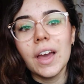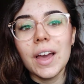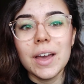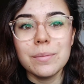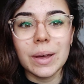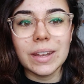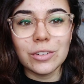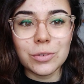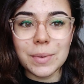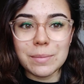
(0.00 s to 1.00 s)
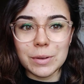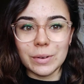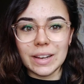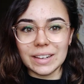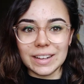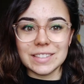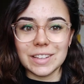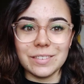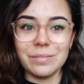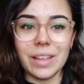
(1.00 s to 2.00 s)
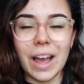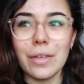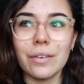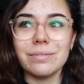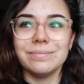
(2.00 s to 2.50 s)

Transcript: Um, and it just made me realise that I